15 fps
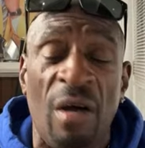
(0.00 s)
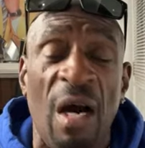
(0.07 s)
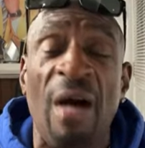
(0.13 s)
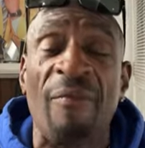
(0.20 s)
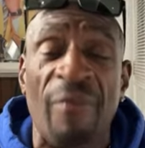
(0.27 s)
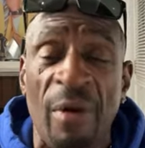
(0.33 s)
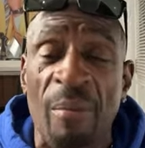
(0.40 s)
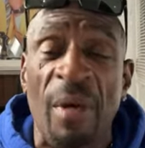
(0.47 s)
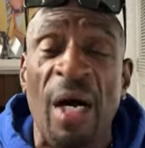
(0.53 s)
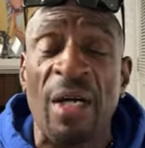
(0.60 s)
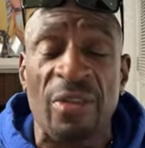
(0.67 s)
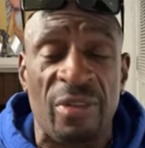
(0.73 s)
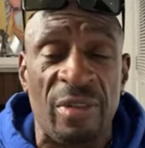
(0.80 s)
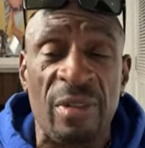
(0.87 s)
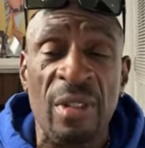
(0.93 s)
to come from
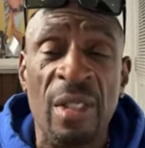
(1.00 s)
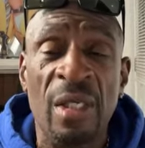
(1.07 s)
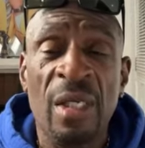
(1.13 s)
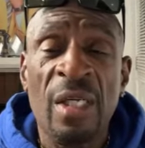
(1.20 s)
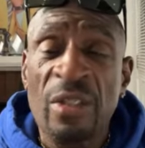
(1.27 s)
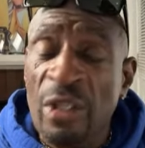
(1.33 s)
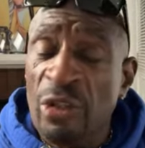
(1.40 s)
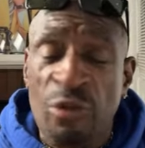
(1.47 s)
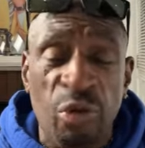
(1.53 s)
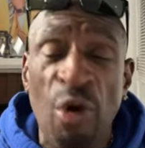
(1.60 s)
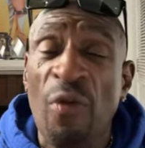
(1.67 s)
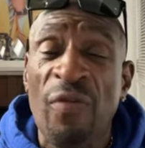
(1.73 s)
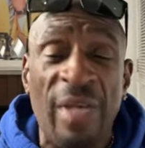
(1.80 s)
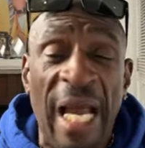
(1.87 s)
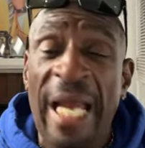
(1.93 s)
us. The
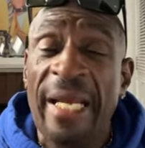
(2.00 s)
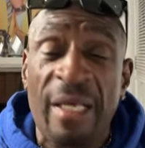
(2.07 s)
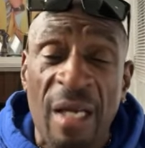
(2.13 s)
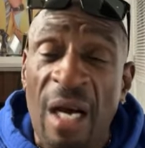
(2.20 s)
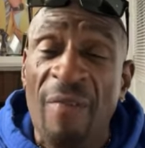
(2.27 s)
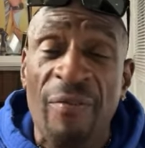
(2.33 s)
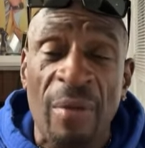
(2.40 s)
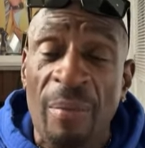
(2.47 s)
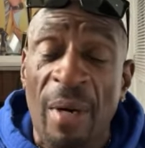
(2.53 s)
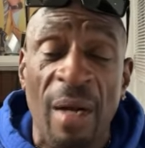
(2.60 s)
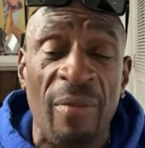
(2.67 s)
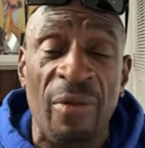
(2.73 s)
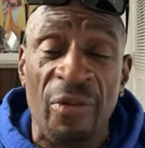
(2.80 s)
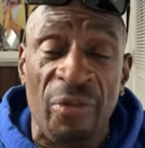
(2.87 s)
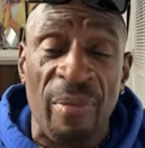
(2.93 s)
truth can't come from
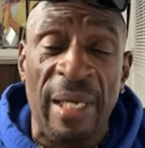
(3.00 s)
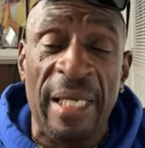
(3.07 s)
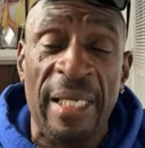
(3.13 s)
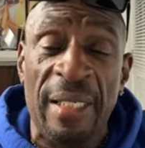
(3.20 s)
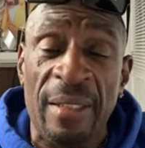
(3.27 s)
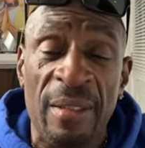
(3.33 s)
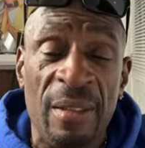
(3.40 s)
others, man.